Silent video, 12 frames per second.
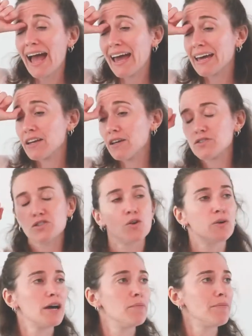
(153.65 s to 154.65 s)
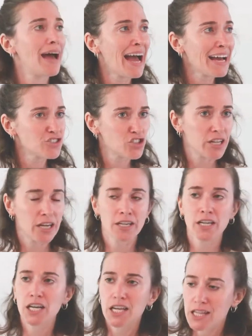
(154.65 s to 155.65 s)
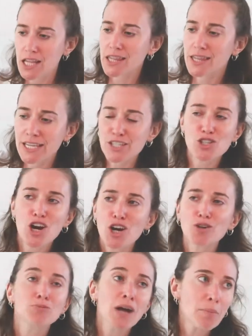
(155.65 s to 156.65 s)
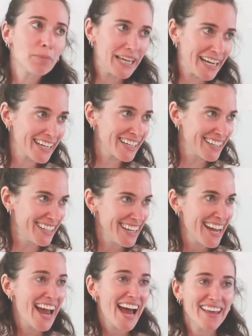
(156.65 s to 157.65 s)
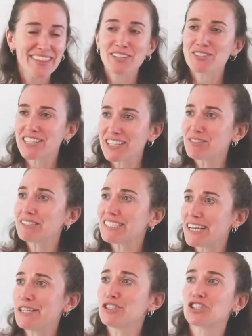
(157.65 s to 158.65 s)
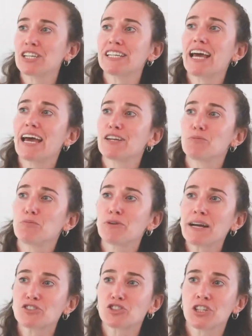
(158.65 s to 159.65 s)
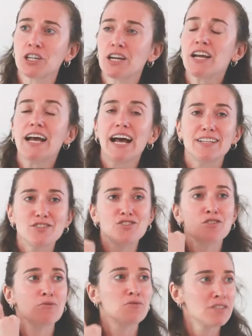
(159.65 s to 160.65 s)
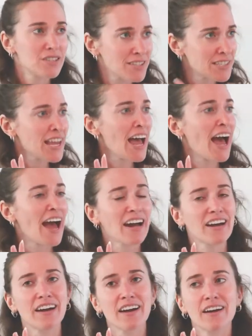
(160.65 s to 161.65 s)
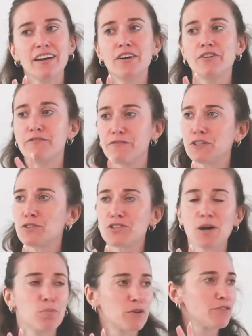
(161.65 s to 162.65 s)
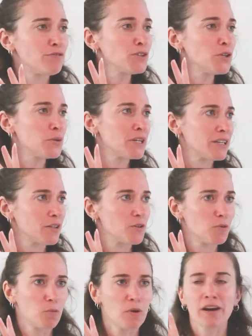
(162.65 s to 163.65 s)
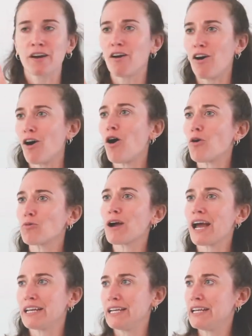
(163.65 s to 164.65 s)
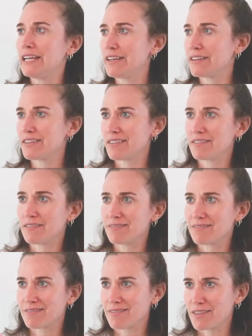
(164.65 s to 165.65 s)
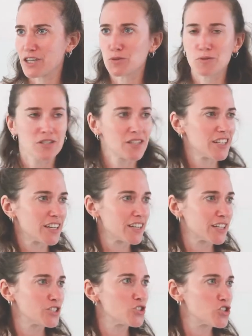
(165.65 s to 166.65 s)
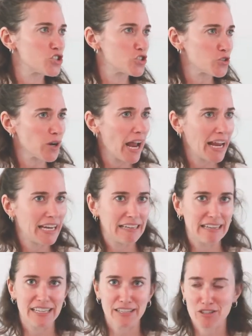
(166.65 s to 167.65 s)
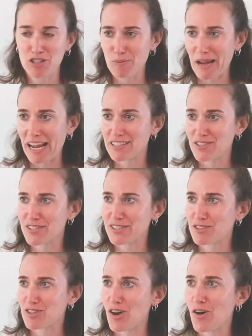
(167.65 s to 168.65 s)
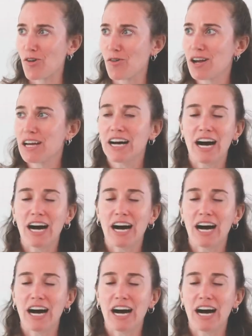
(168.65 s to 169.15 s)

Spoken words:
and so imagine that things are rubbing and there's irritation and pressure, and so the sac fills up with fluid where already there was a constrained space. So